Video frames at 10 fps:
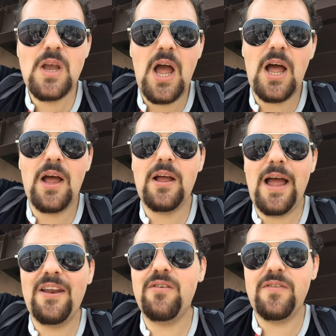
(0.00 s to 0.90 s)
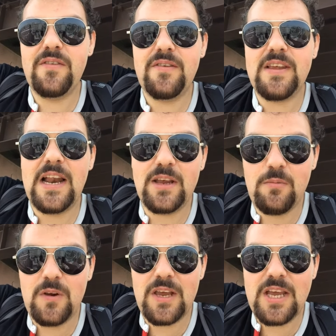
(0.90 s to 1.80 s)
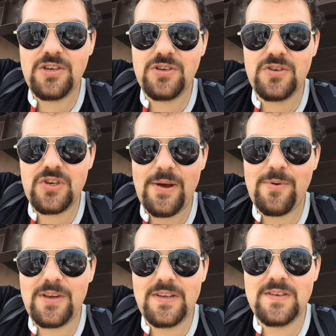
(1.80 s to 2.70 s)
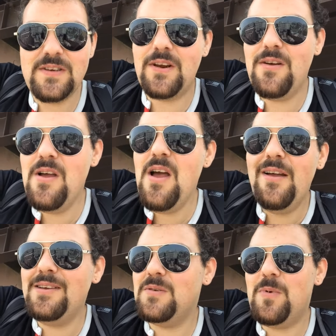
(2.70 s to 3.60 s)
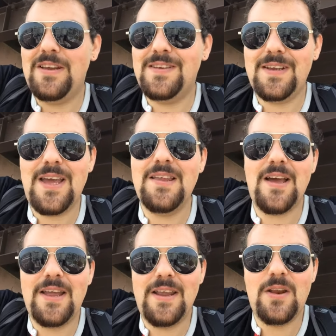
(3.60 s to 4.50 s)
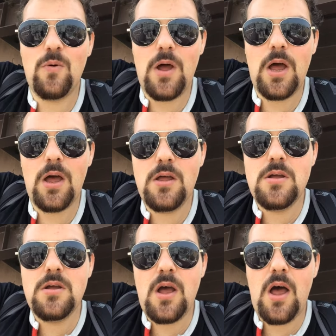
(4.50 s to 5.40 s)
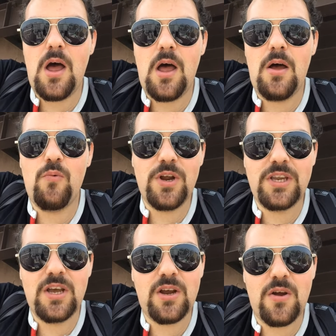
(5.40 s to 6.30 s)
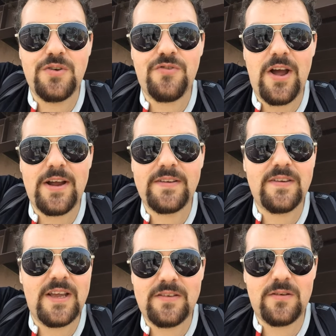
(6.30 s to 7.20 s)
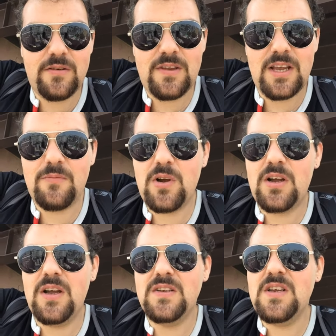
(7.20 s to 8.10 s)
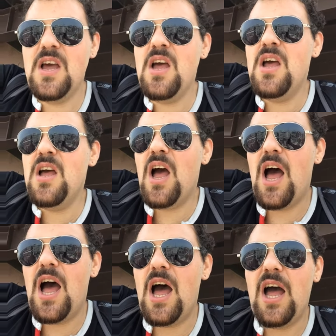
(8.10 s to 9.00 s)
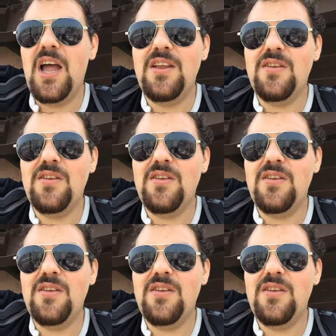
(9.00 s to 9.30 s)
uh, and telecommunications Japanese, you know, just basic keitai denwa, uh, one year contract, that sort of thing, because uh,